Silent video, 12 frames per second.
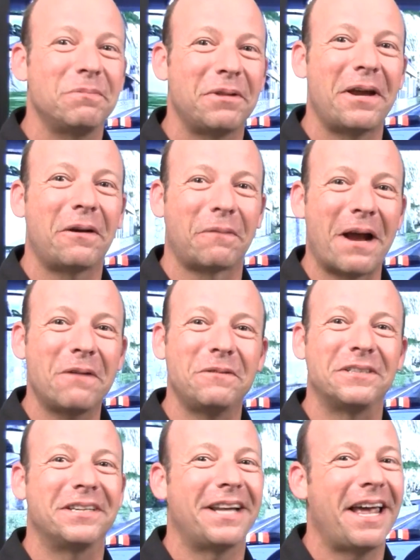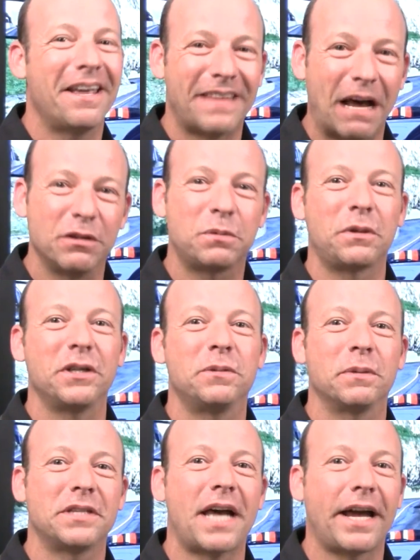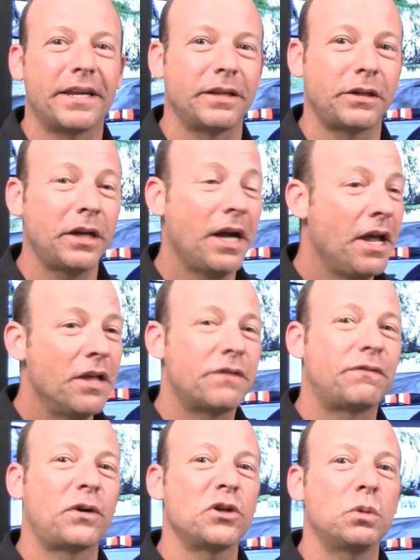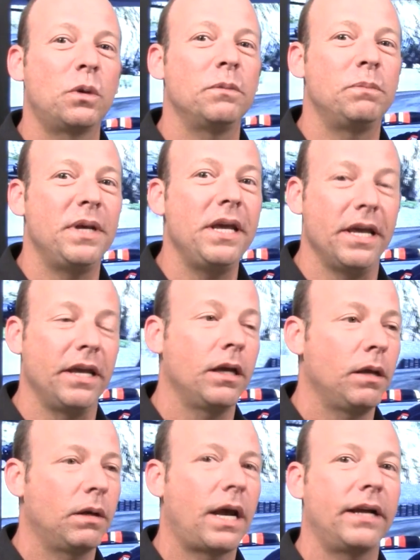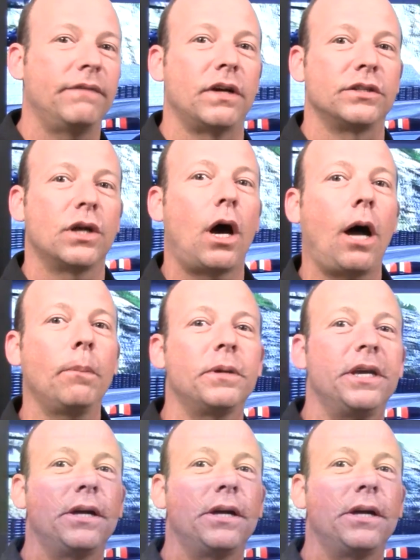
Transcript: to play around with today, and that was pretty spectacular. The first one being kind of a Top